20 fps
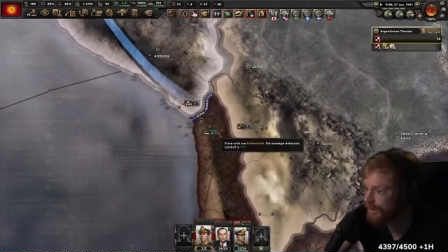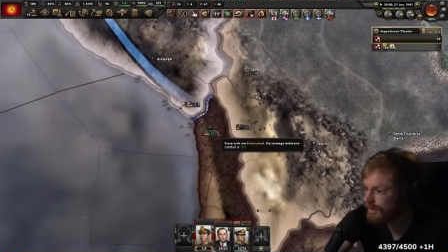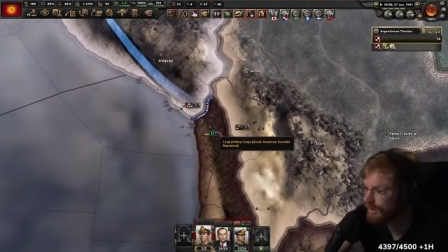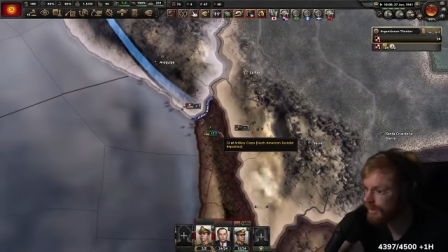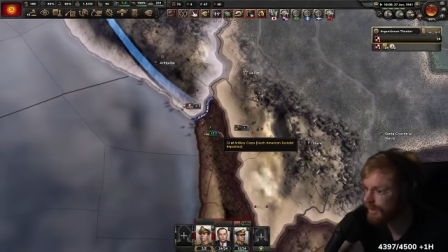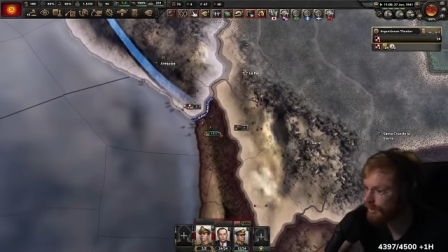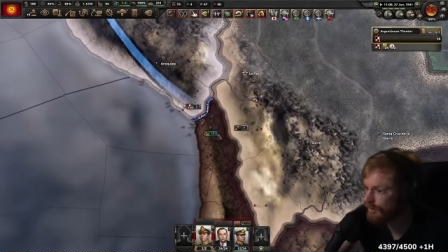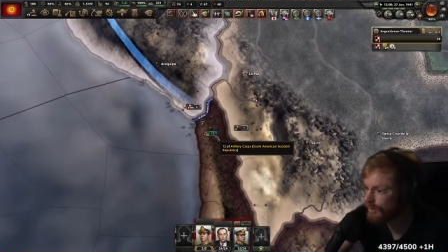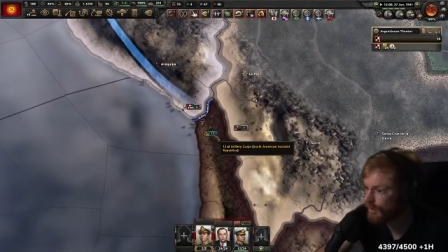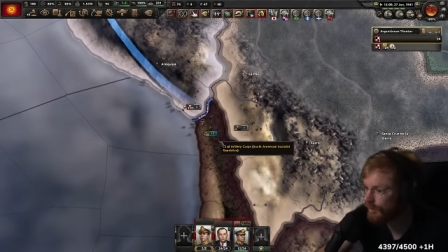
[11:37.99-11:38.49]

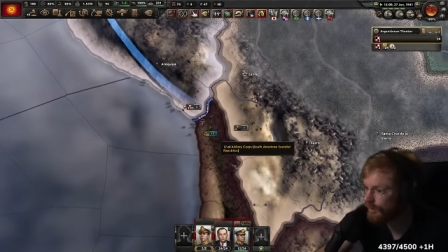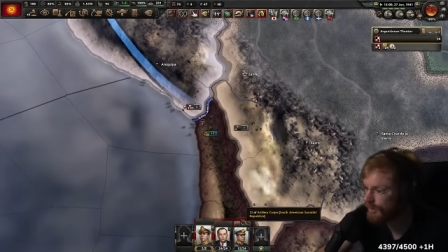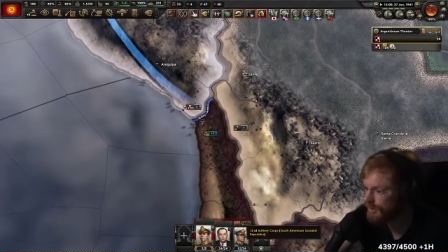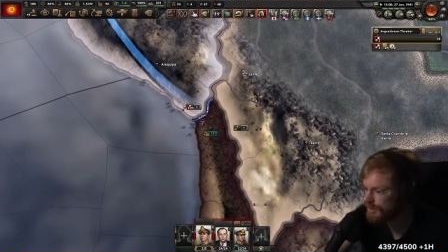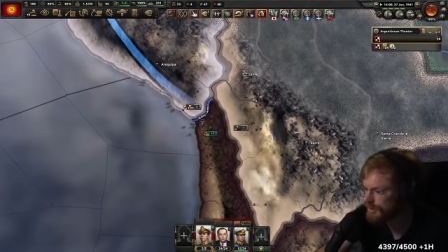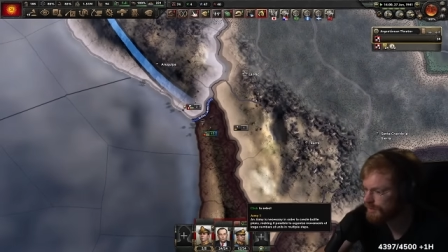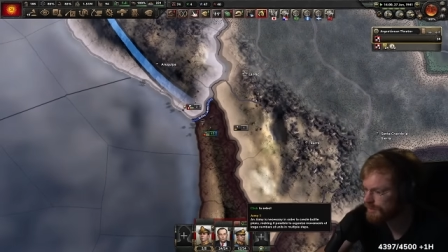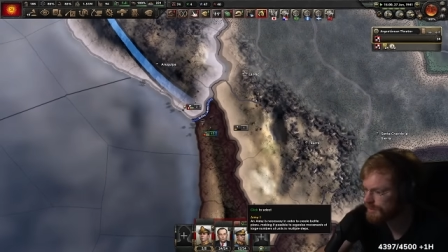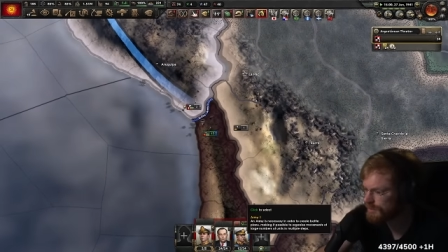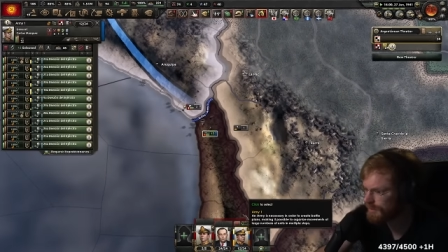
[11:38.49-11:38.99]
Oh, no
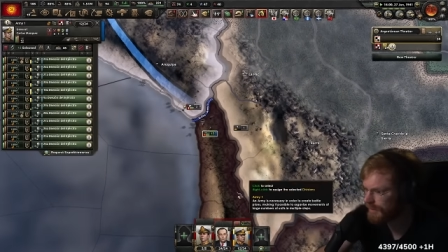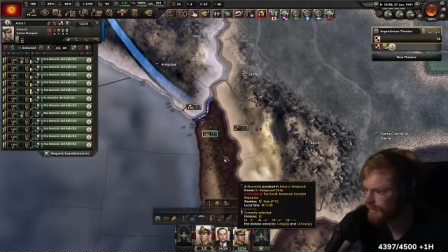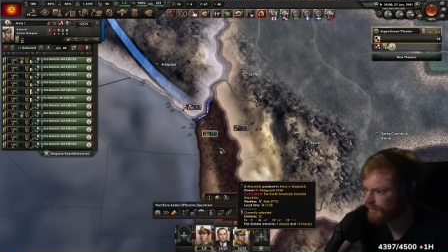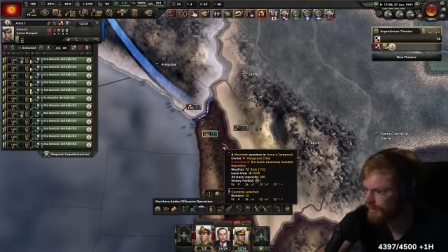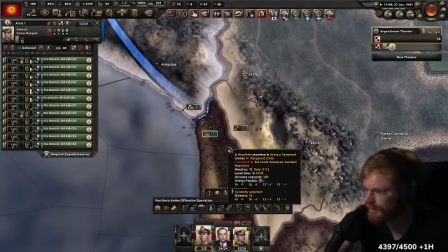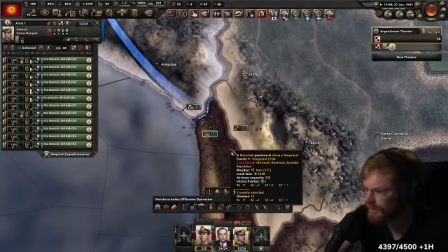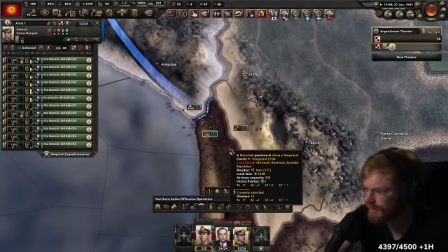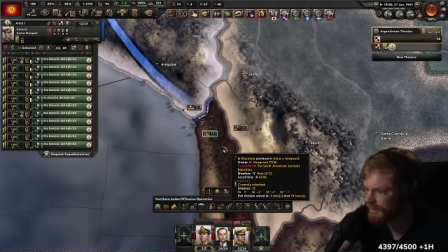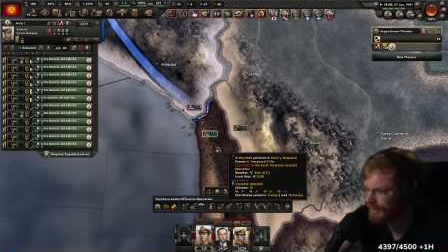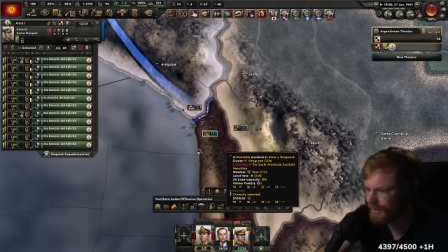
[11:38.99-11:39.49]
issues, man.
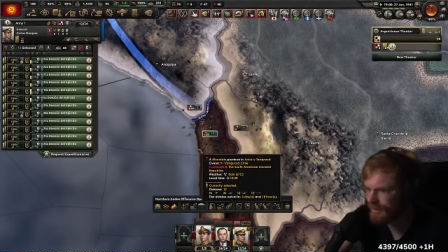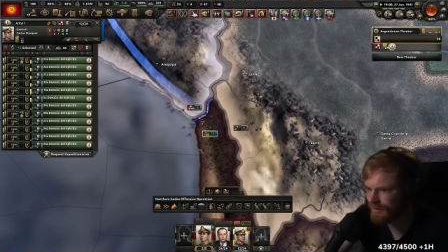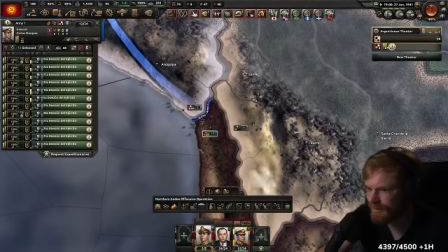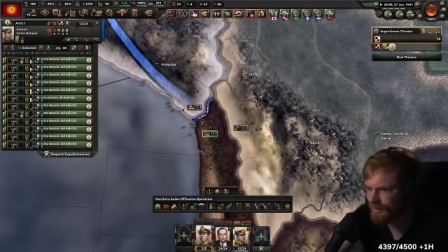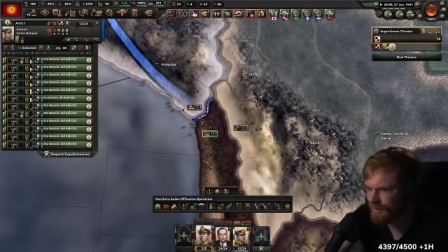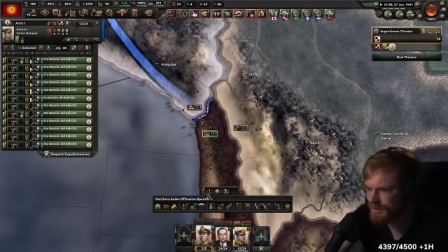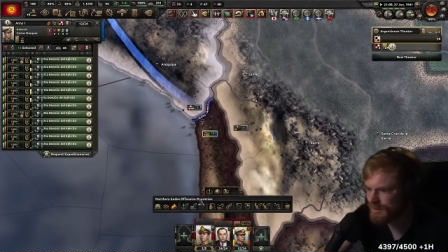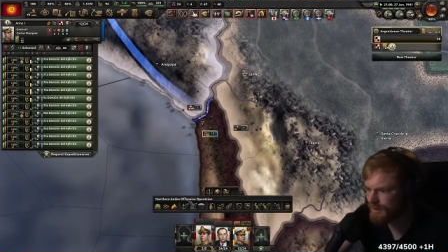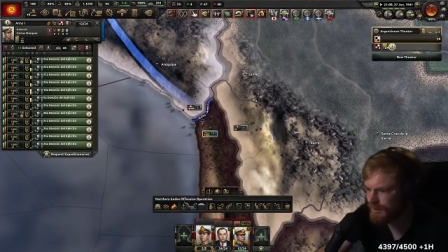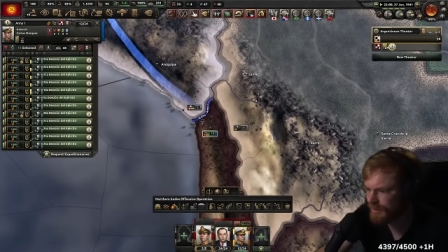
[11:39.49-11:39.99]
Look at that.
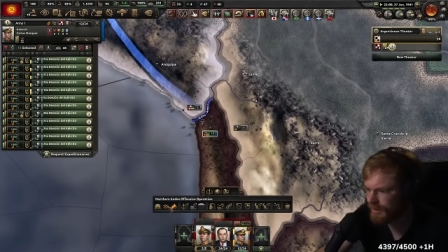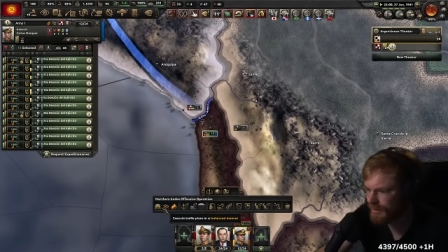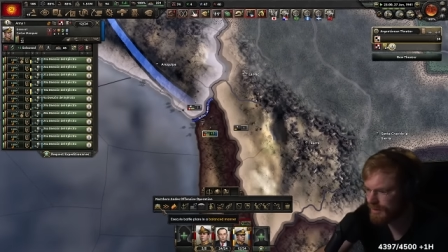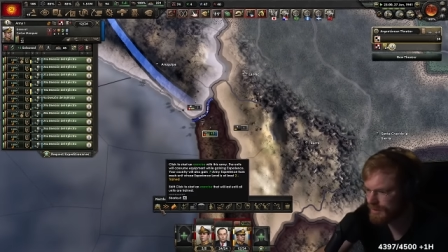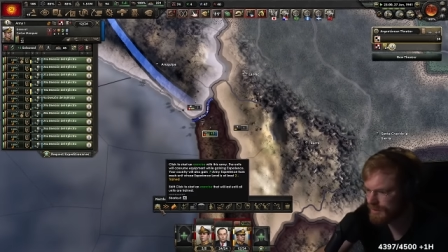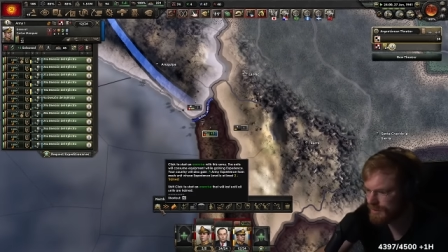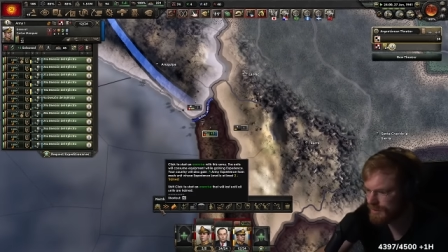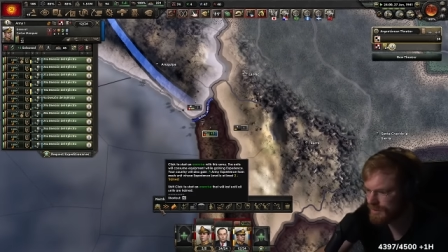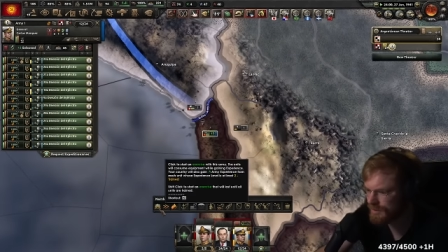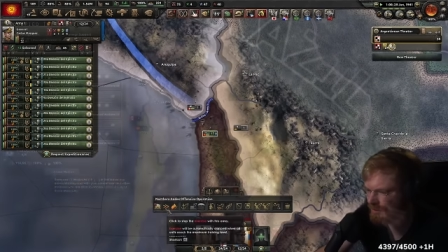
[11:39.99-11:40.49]
No supply
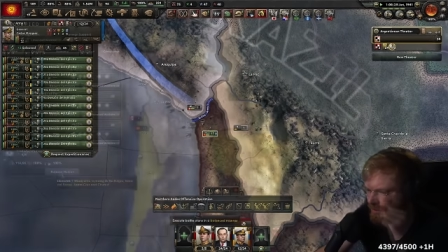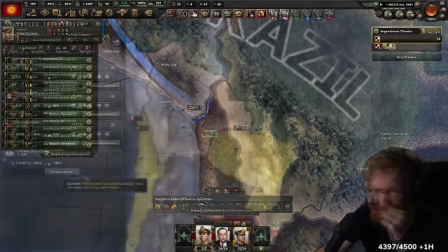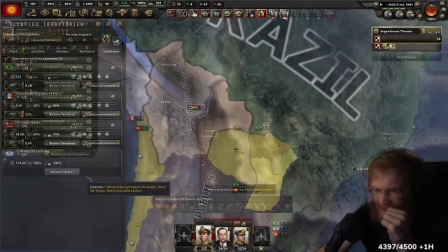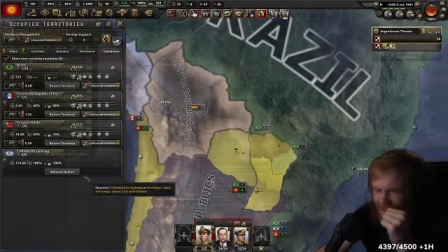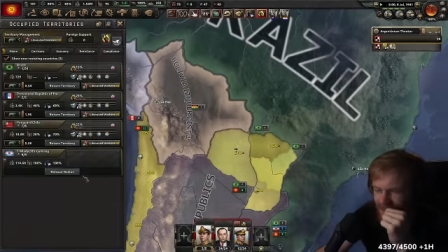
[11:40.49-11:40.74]
issues.